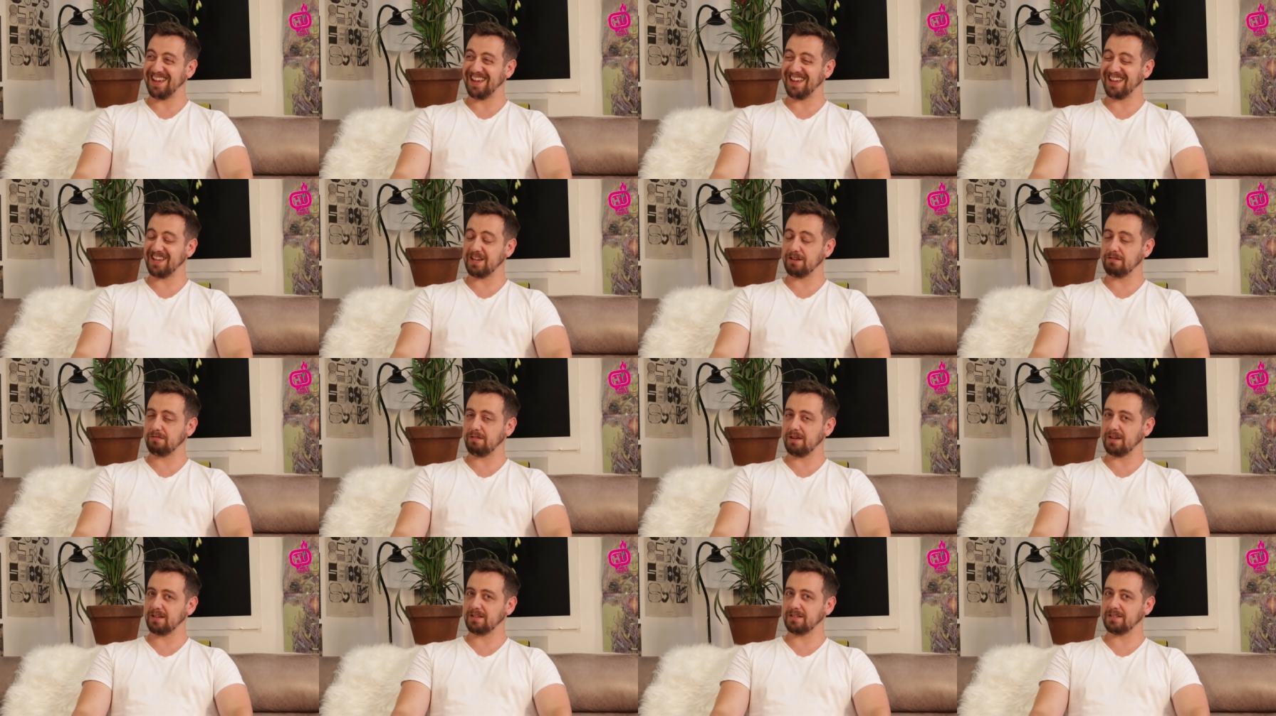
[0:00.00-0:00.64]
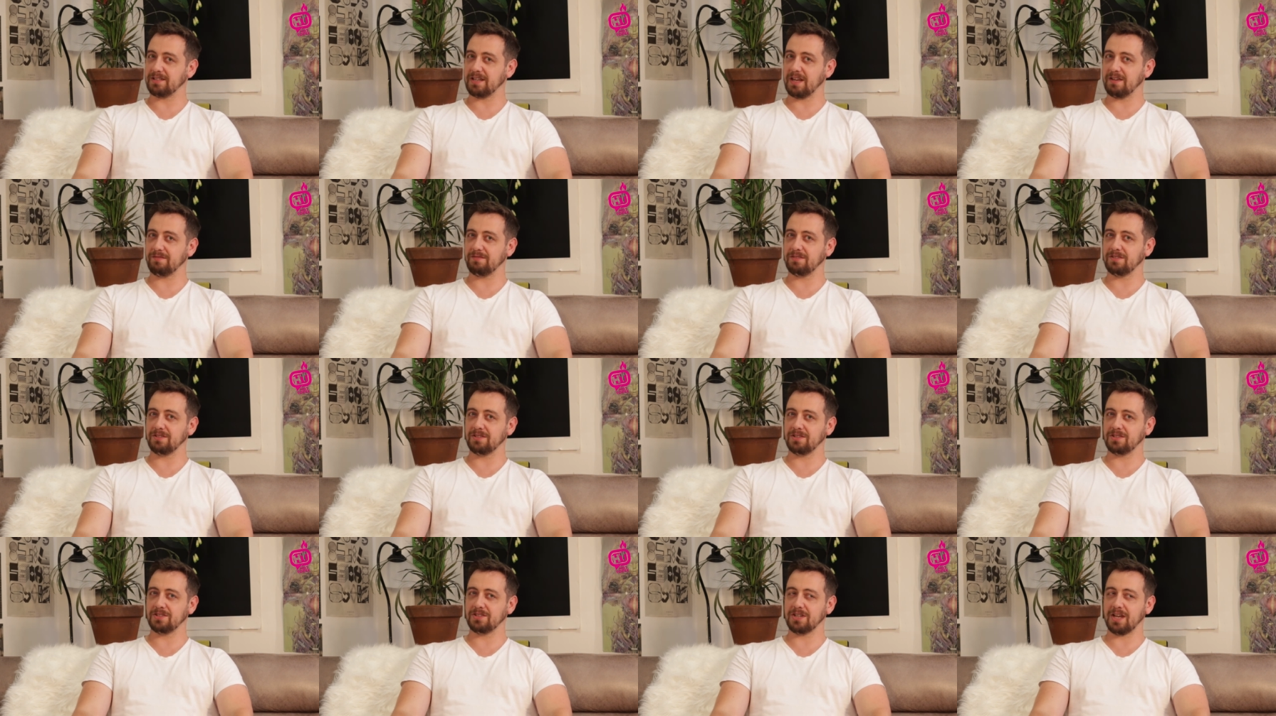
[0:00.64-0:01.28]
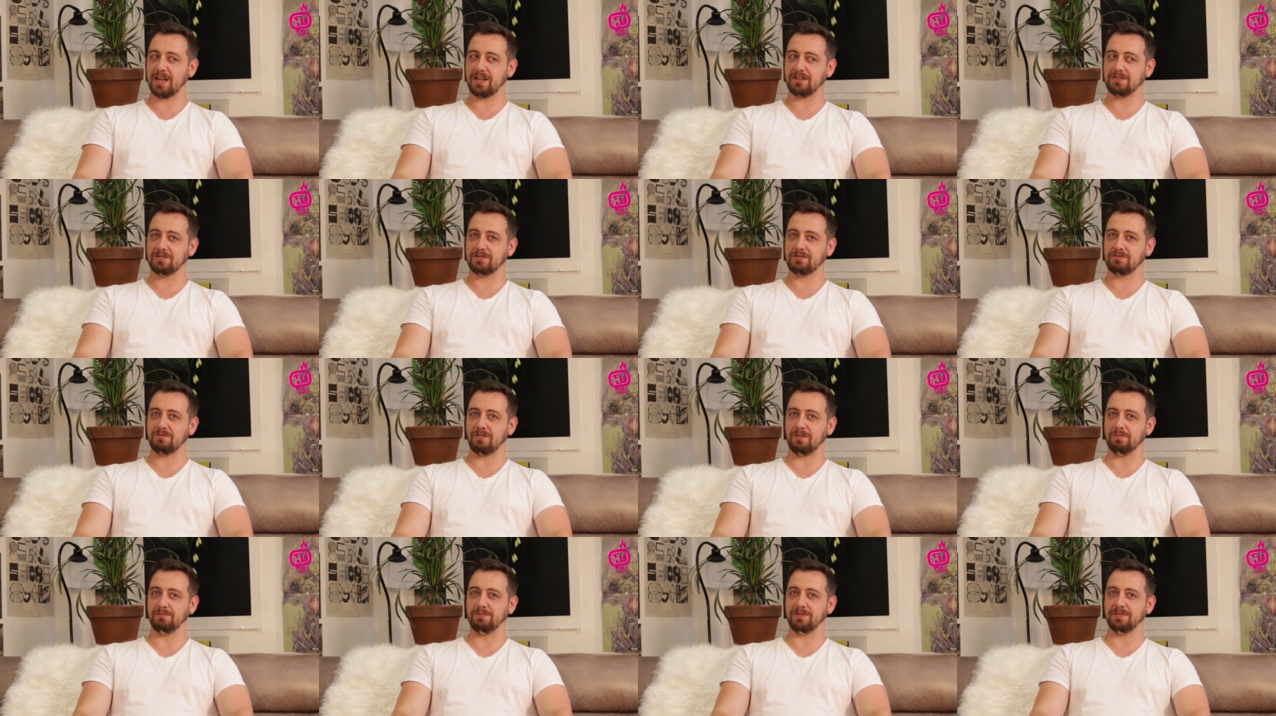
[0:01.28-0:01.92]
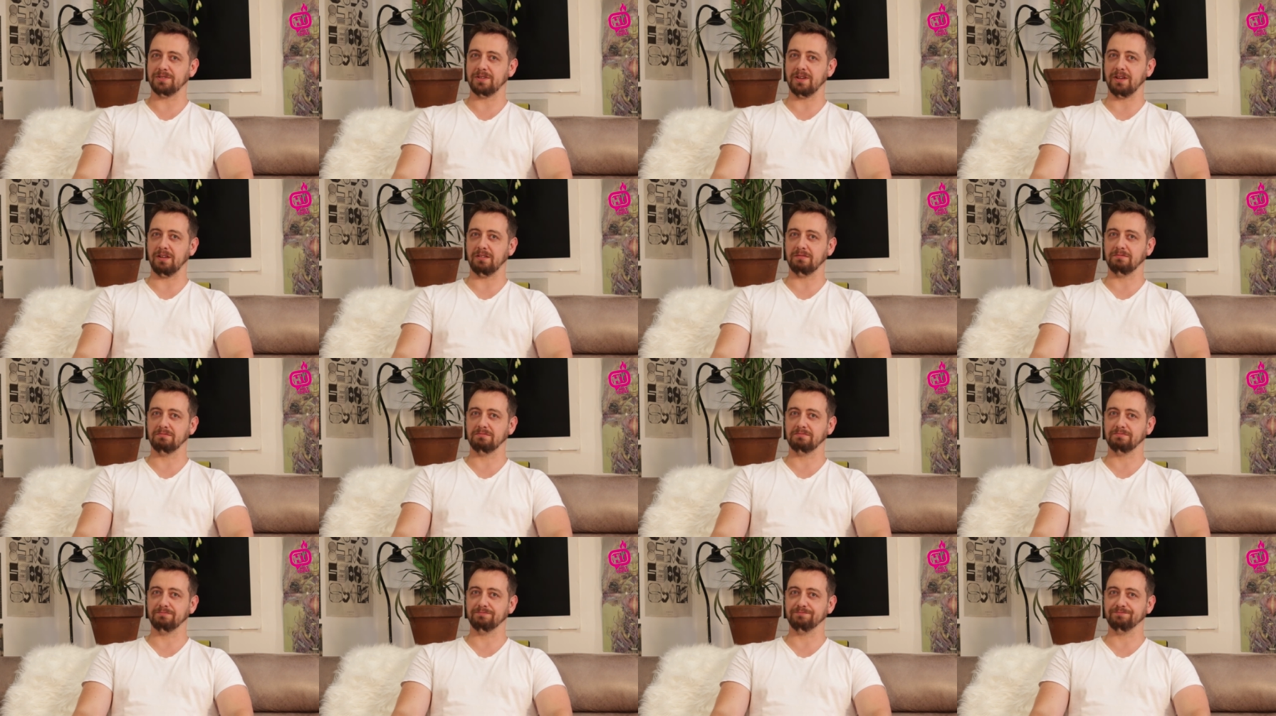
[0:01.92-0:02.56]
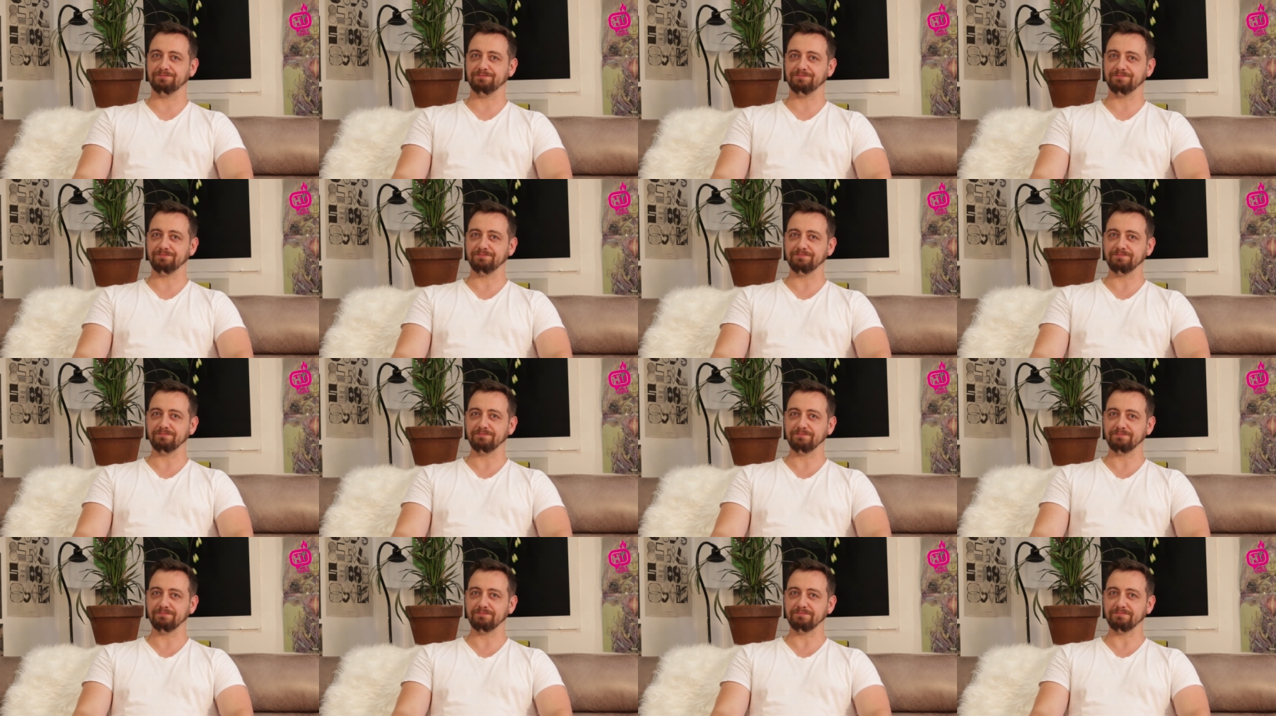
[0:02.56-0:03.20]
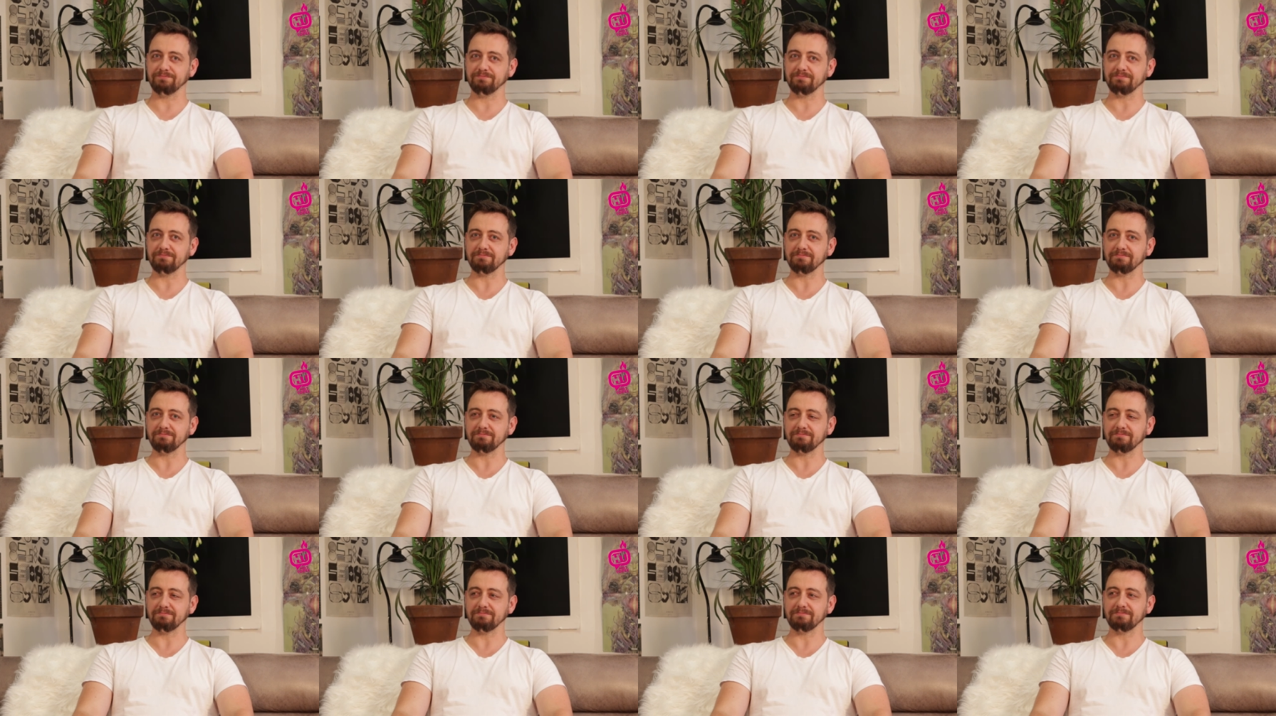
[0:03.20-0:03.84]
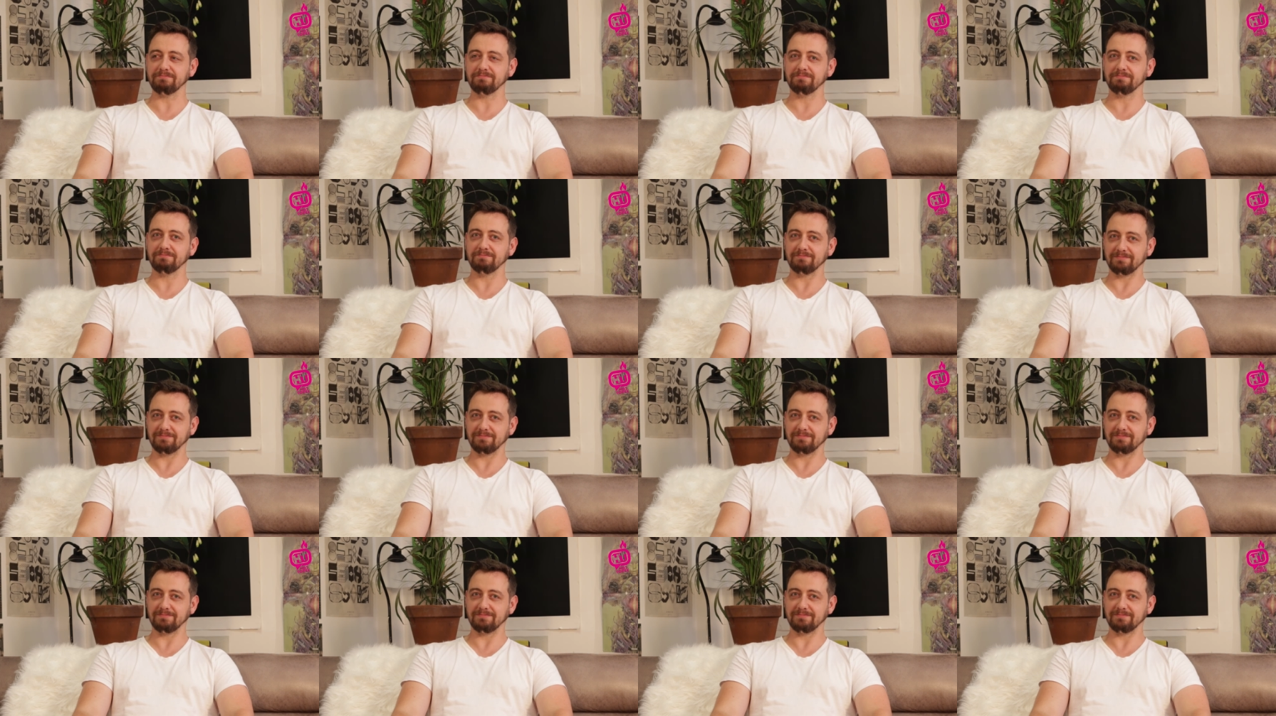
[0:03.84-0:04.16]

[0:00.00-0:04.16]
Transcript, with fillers: a grade seven jazz trumpeter. Trumpet.